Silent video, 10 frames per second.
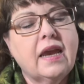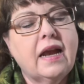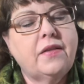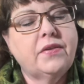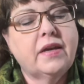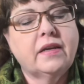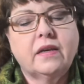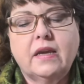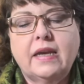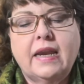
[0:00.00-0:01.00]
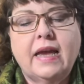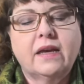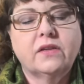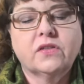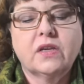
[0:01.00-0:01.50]
and then it
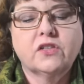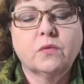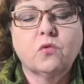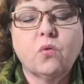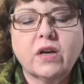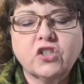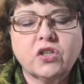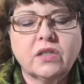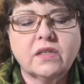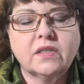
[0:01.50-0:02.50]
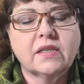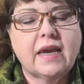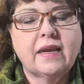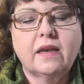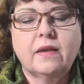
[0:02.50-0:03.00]
has some questions
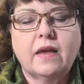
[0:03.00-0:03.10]
and